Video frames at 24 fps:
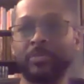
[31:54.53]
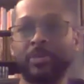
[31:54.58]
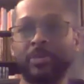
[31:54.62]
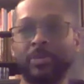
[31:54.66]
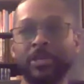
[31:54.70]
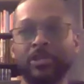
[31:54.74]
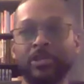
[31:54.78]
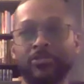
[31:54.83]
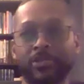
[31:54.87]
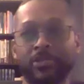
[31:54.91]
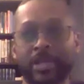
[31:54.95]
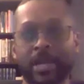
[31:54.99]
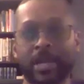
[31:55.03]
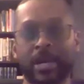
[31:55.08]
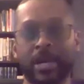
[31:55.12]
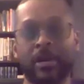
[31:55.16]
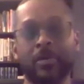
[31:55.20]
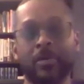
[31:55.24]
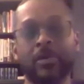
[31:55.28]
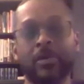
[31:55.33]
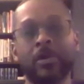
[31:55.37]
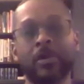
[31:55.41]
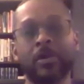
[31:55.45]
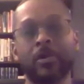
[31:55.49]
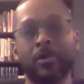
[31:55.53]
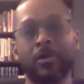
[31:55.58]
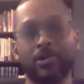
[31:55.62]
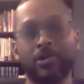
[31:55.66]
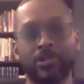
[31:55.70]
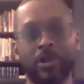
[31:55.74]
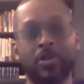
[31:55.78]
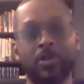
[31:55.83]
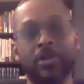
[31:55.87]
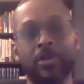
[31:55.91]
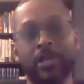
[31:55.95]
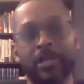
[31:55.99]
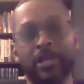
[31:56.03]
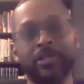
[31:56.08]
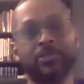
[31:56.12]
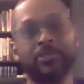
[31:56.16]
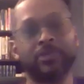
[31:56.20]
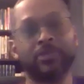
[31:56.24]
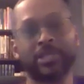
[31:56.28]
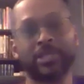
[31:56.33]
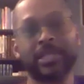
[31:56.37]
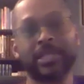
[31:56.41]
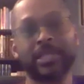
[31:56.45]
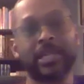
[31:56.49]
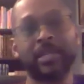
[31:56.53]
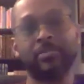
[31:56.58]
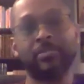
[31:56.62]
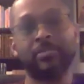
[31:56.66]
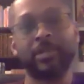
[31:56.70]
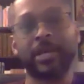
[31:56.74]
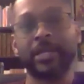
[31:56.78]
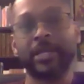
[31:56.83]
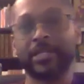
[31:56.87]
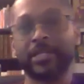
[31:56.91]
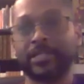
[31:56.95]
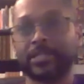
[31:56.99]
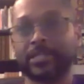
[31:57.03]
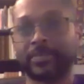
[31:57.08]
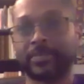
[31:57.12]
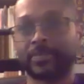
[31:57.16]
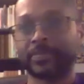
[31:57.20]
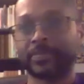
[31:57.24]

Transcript: petering out or turning into a steady blaze.